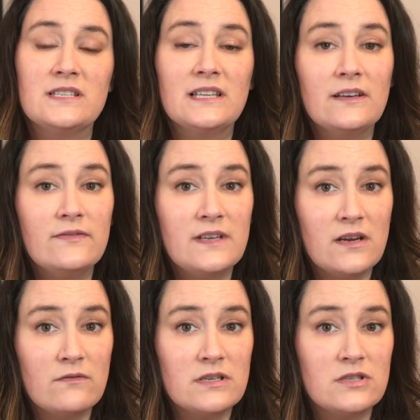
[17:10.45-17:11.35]
lifting
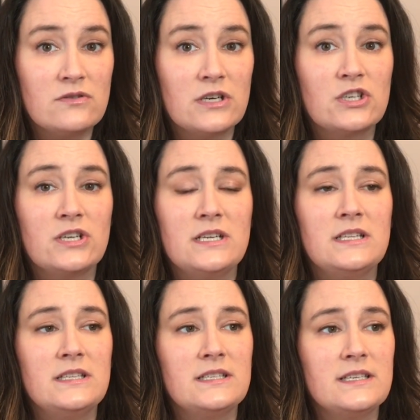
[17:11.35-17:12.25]

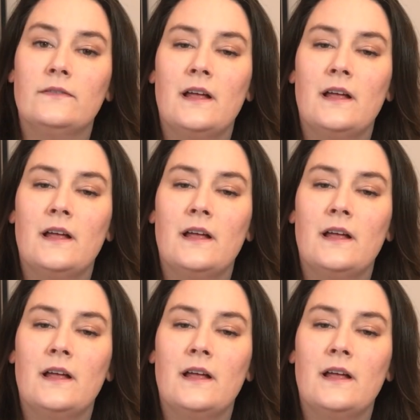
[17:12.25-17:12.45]
restrictions.